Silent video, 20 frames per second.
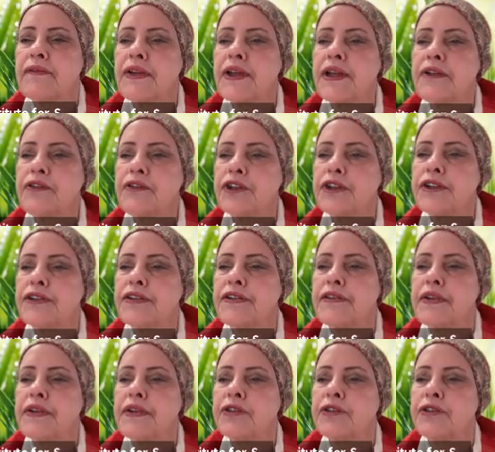each
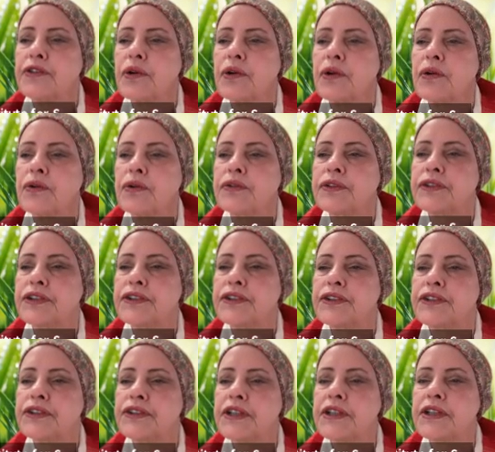individual to
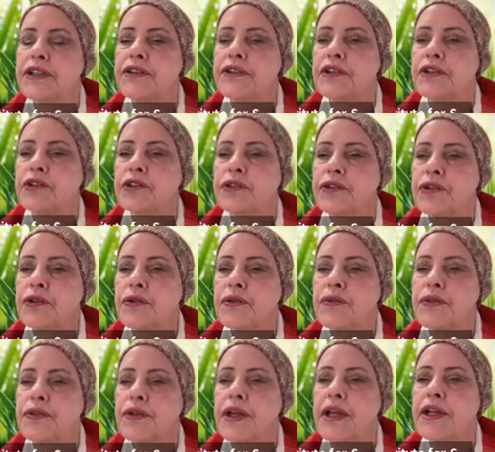seek the truth